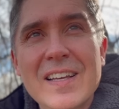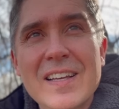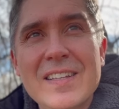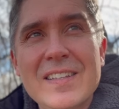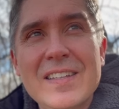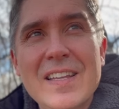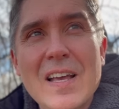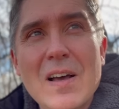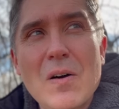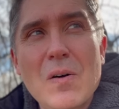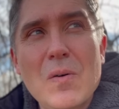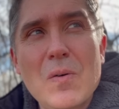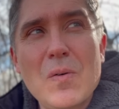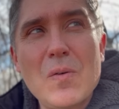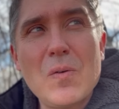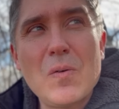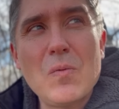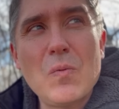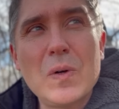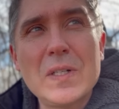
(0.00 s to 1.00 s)
Now,
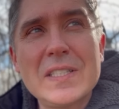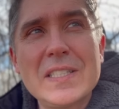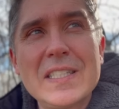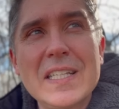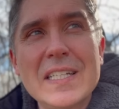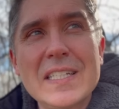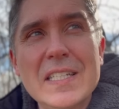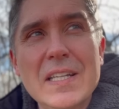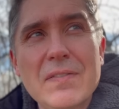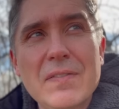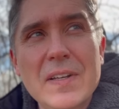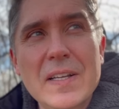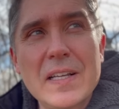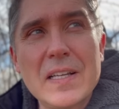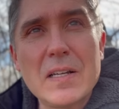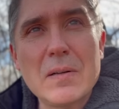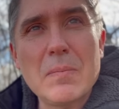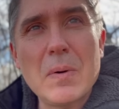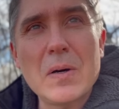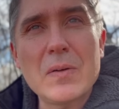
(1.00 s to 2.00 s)
what's
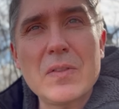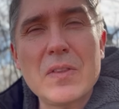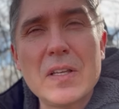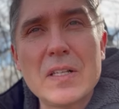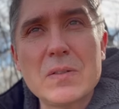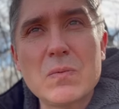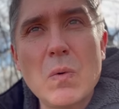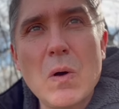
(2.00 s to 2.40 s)
significant about this?